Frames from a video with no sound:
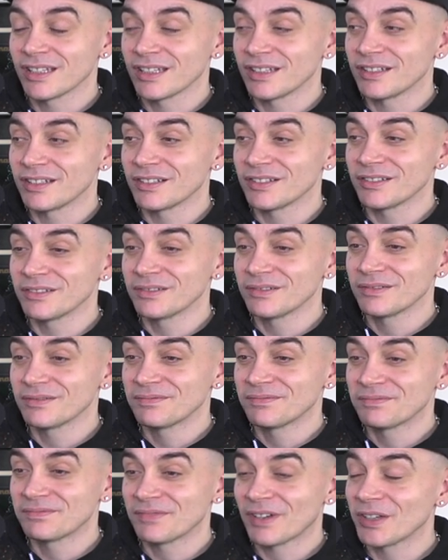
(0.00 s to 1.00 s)
You know,
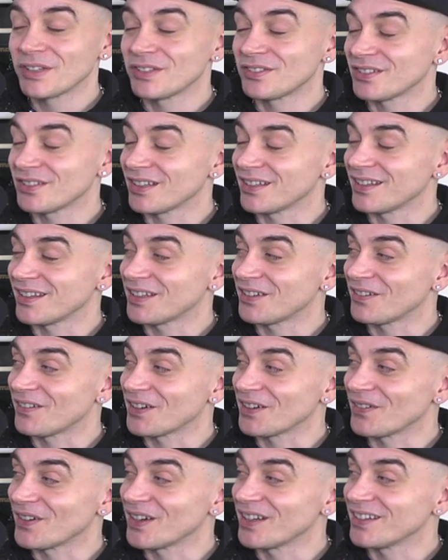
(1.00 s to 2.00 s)
I used to go to the
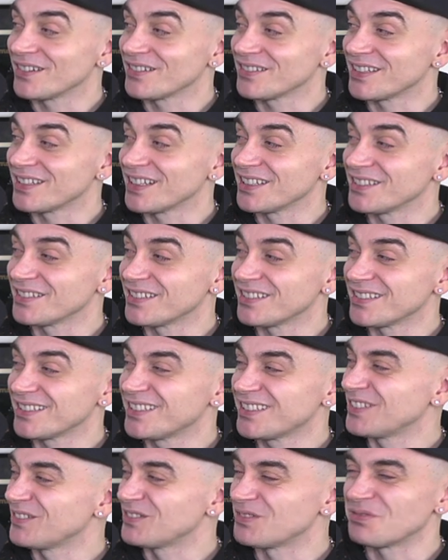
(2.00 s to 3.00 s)
Kerrang Radio station.
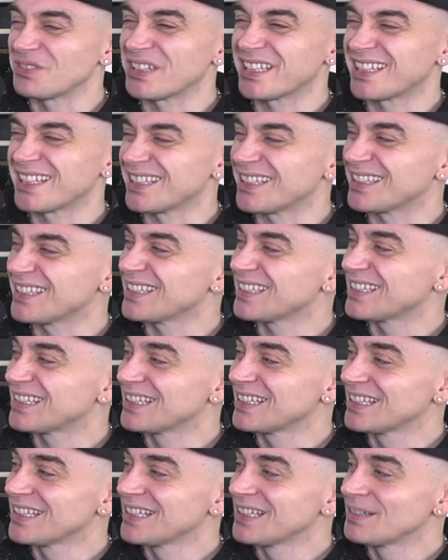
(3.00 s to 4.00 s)
Mate, Shit was wicked.
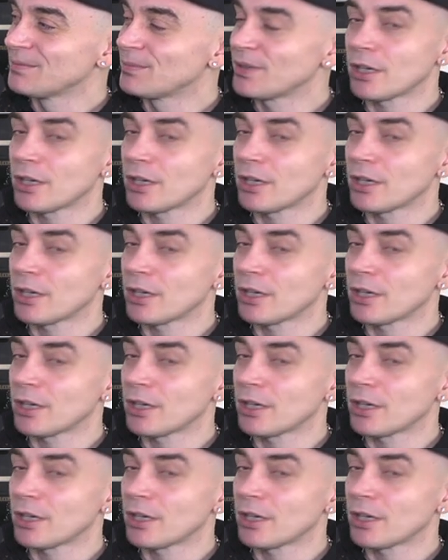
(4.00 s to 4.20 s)
Yeah.